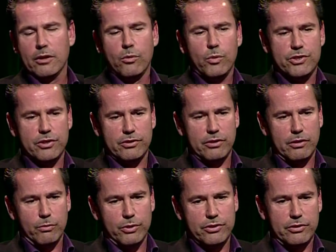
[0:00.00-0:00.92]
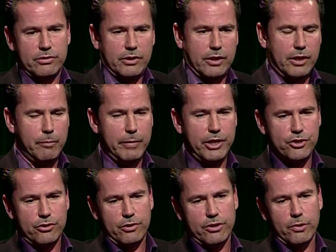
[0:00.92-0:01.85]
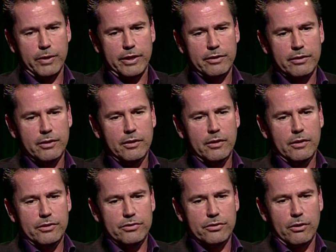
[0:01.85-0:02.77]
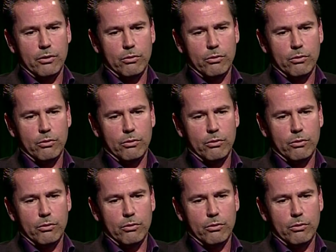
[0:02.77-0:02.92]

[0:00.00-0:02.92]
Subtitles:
which is a major earthquake. So